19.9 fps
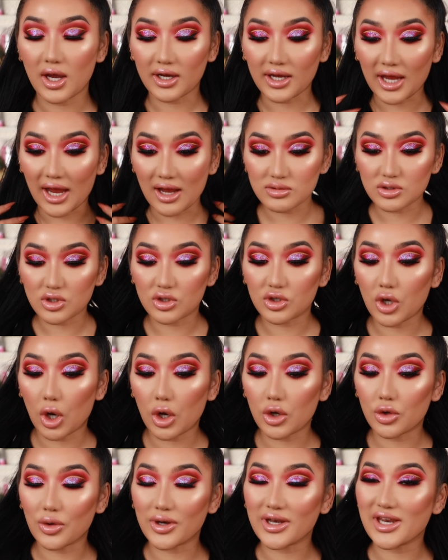Okay, I'm going to
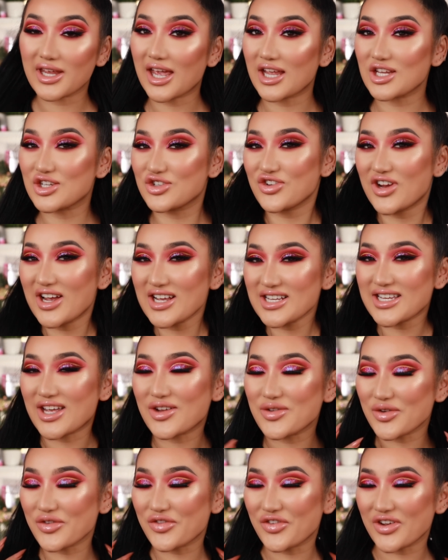go quickly get dressed and
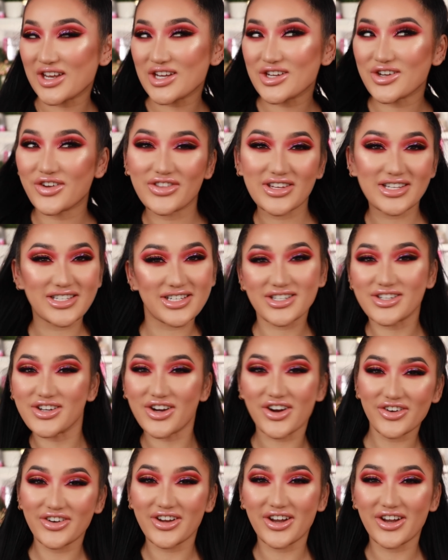we'll finish off this tutorial.